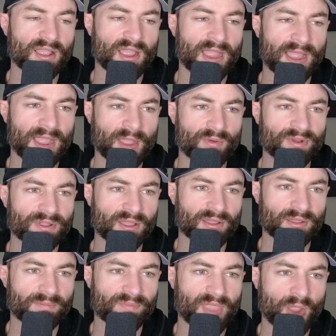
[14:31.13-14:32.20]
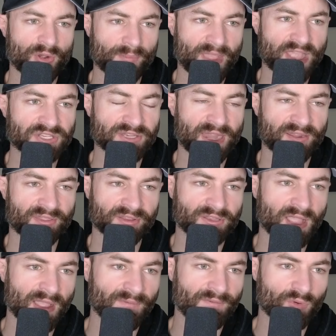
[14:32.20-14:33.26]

I, I, would I would imagine out of the top